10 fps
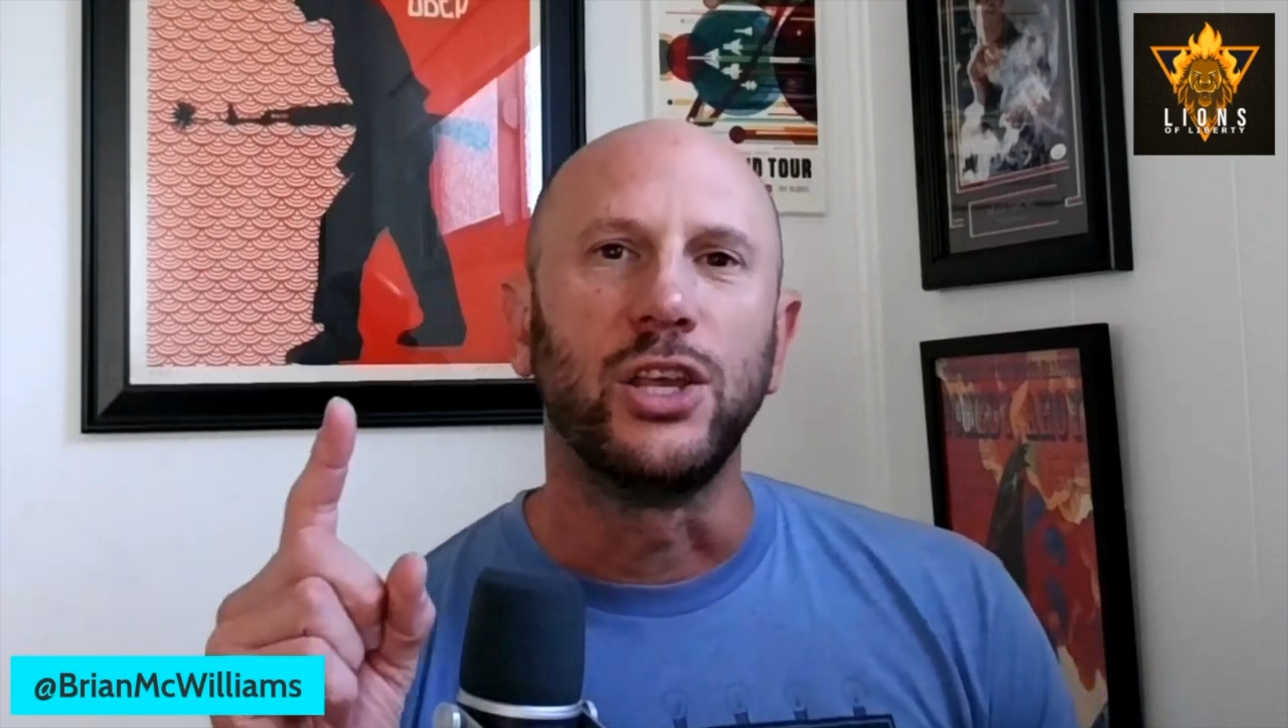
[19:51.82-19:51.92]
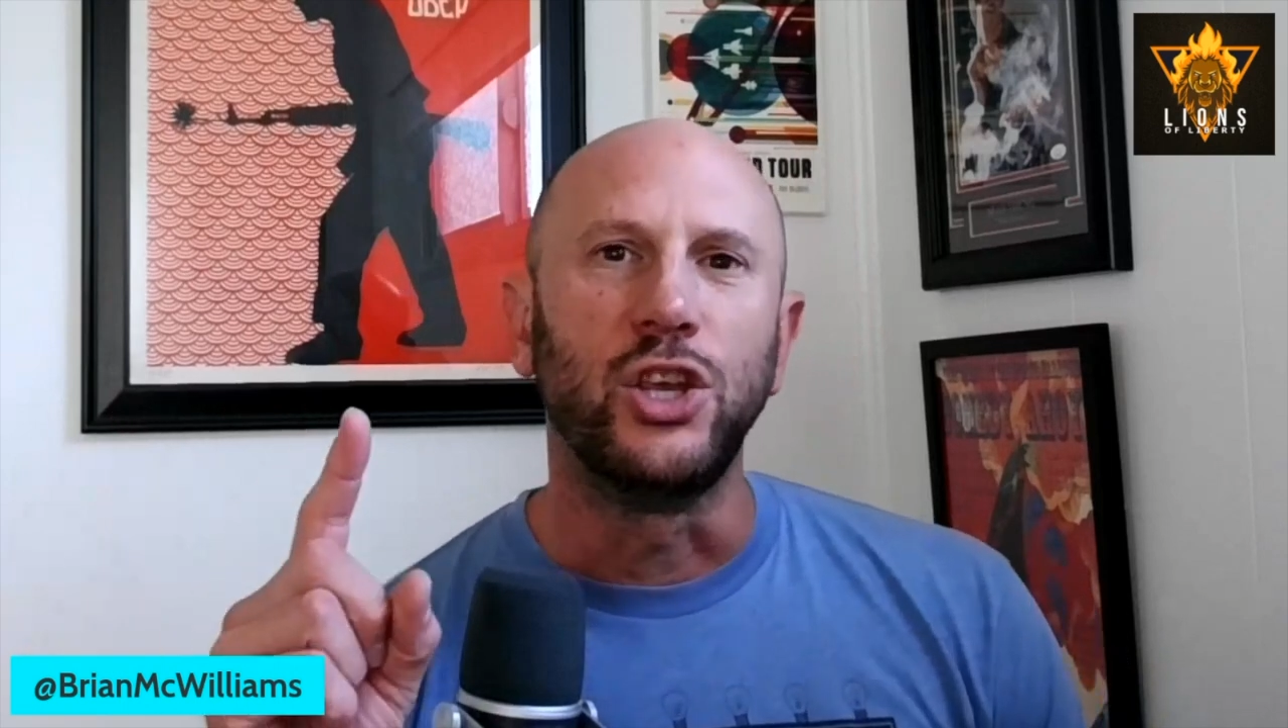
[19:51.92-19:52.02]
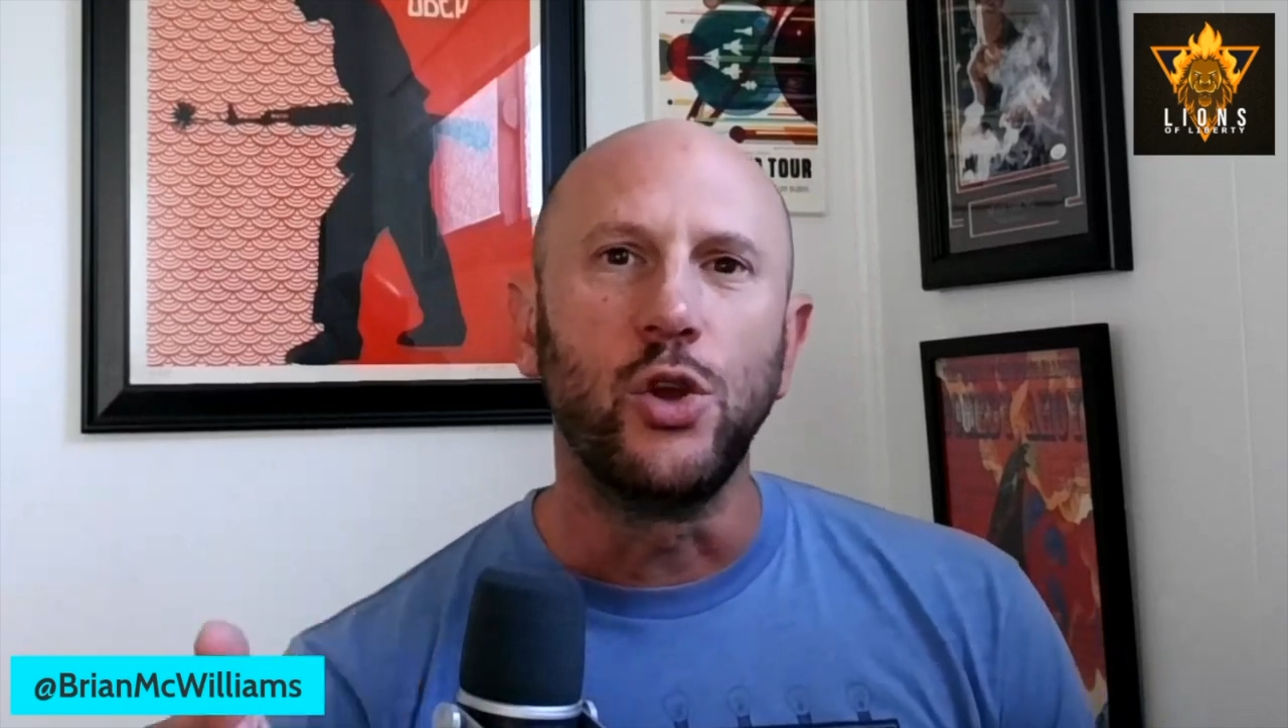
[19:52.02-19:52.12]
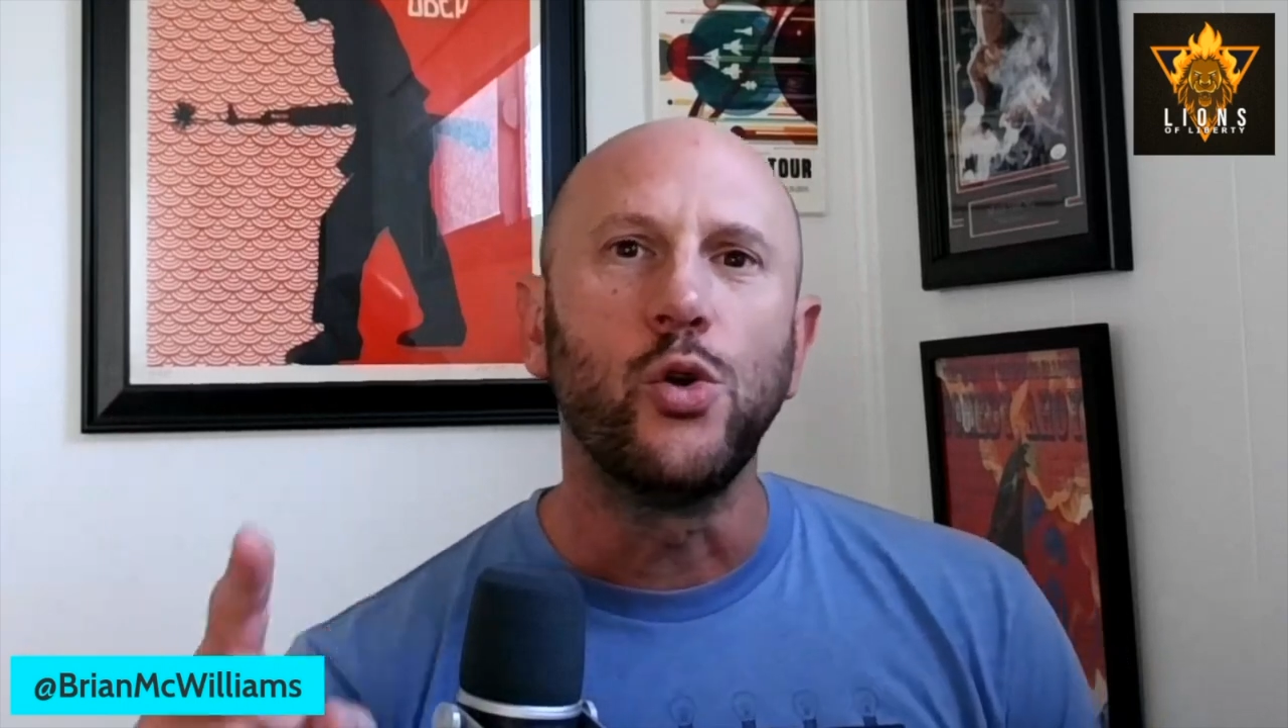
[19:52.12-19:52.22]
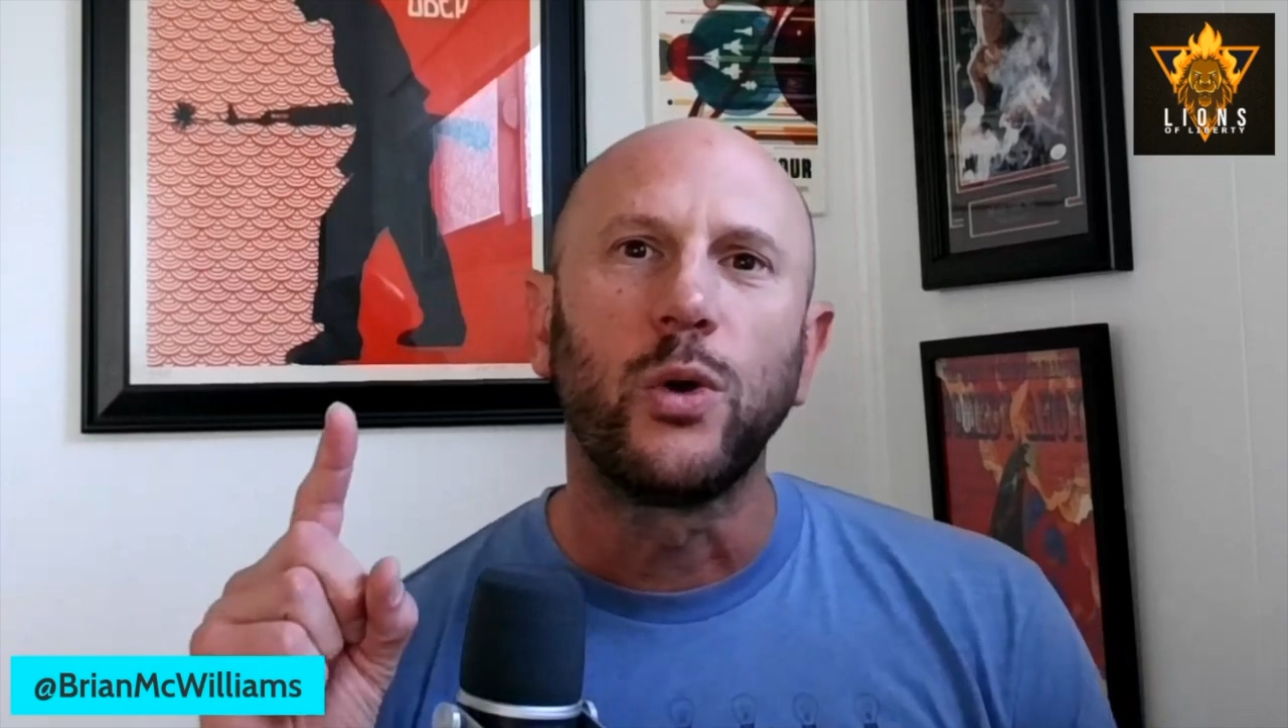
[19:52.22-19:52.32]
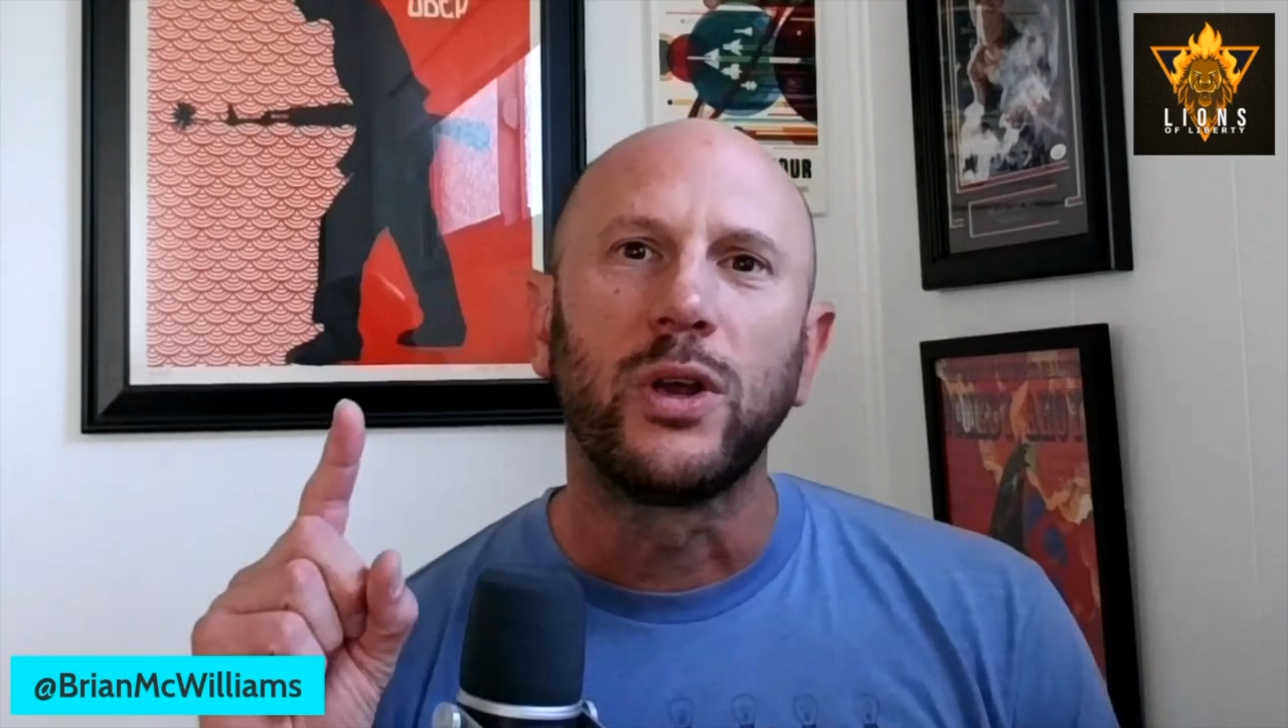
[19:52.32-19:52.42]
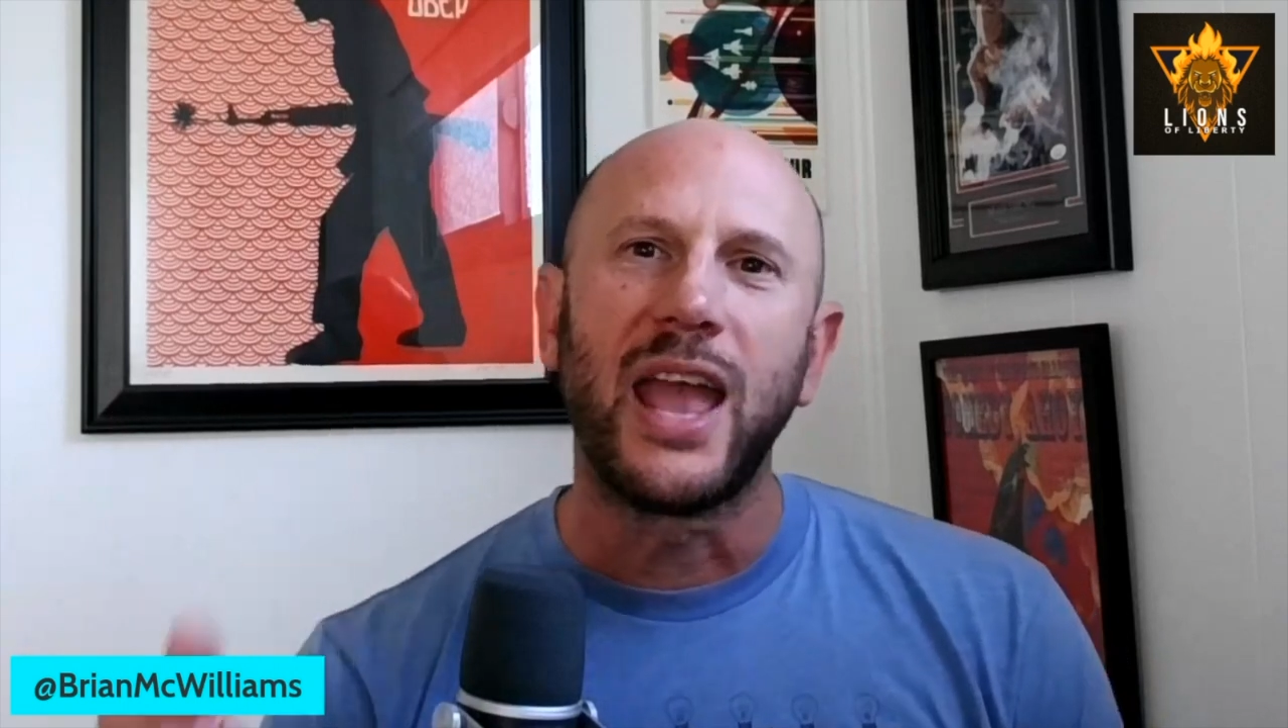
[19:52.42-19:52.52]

you